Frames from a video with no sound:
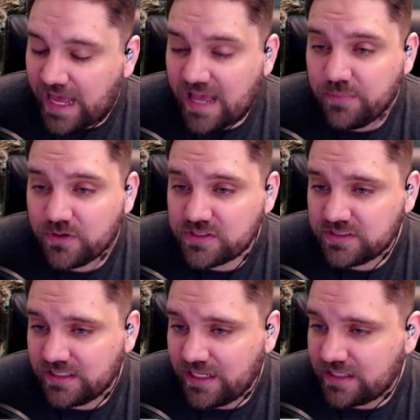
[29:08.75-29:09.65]
I
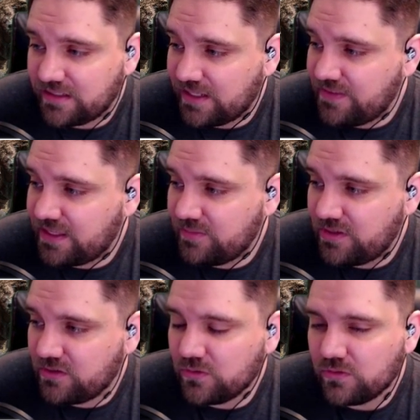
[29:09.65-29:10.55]
personally like it. I think it'd
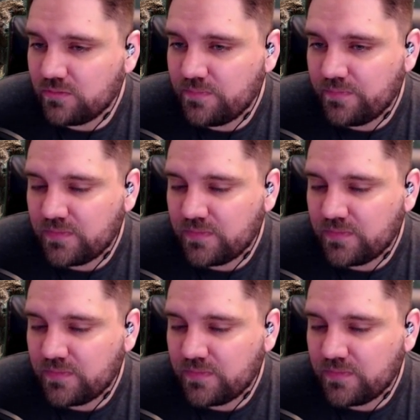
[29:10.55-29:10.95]
be cool.